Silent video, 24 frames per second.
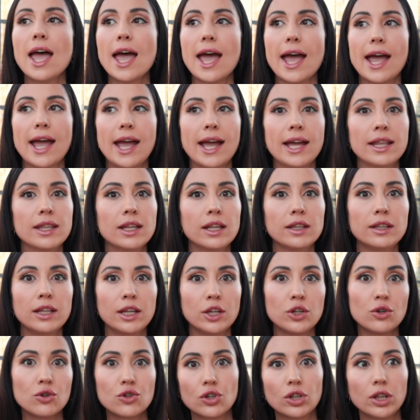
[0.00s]
and they
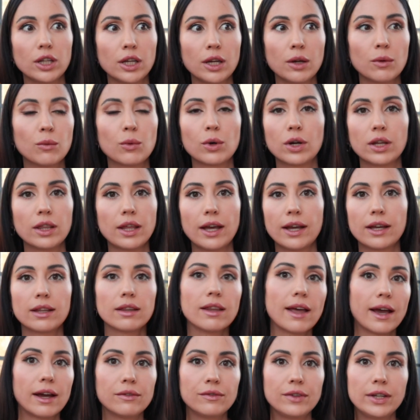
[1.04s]
usually were like
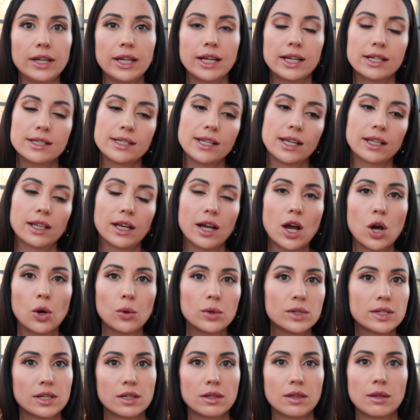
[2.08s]
laughing and saying like, oh,
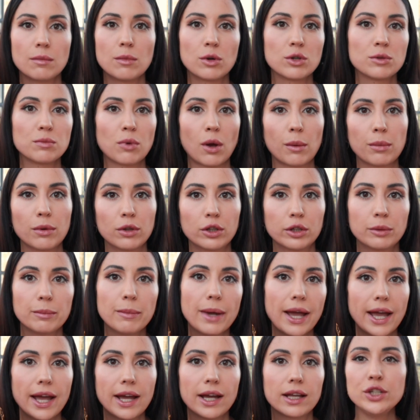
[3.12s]
it's the most popular
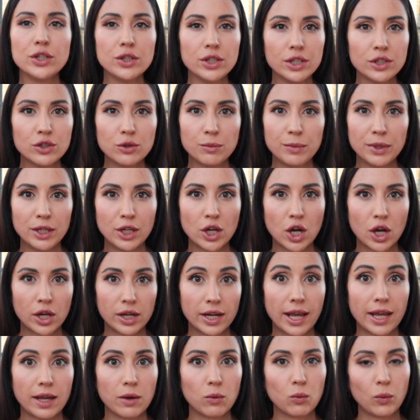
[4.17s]
bag, you need to be on
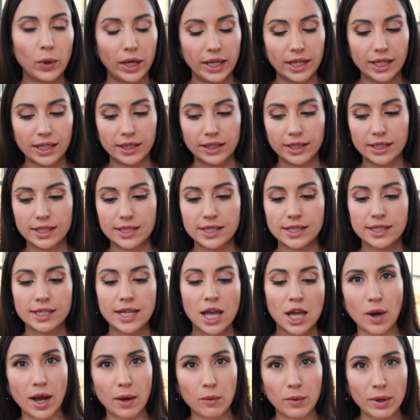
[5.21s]
a waiting list.
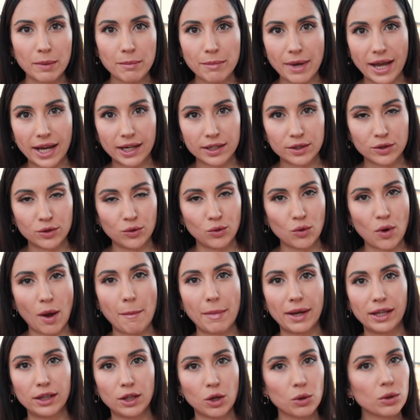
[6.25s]
I went back to
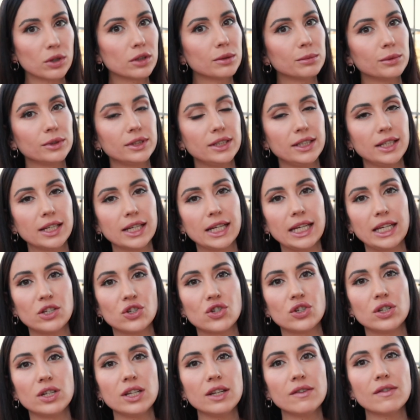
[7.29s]
my local boutique in
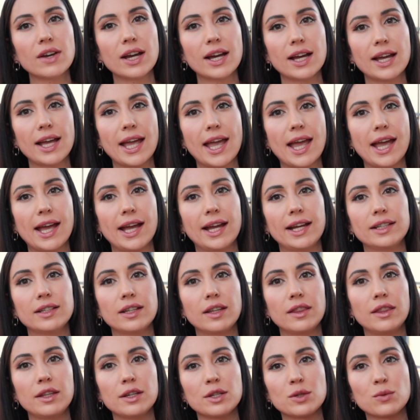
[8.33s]
Geneva, and
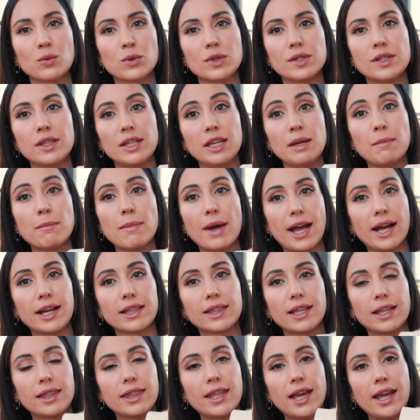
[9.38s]
this was the
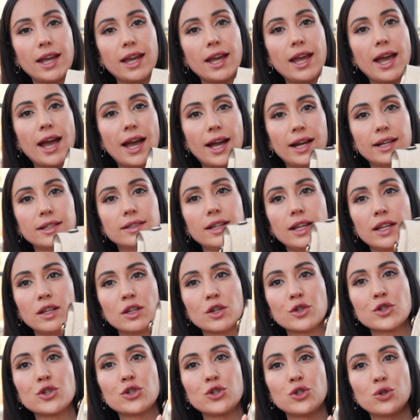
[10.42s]
bag that they had in
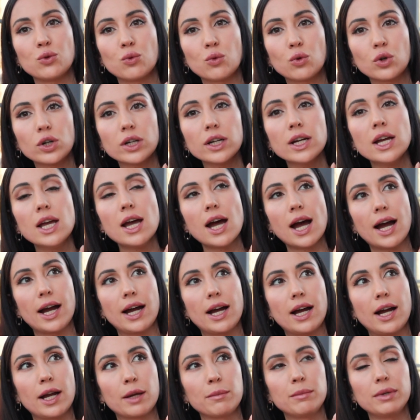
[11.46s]
a store.
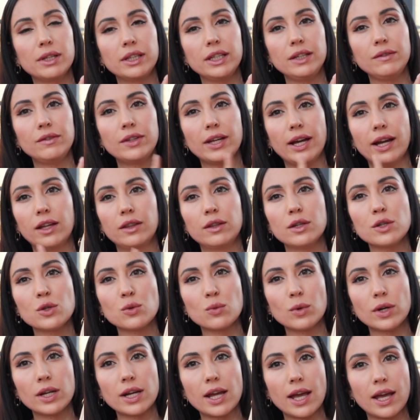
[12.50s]
I believe they had
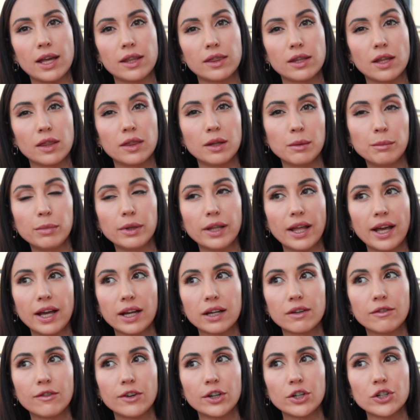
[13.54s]
this one and the
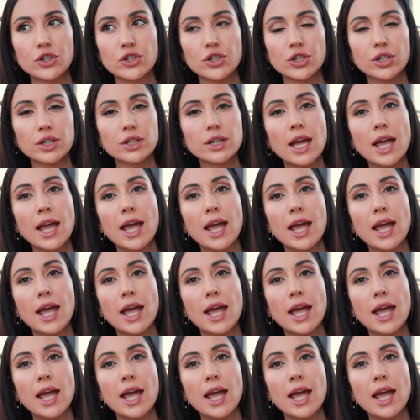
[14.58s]
black version,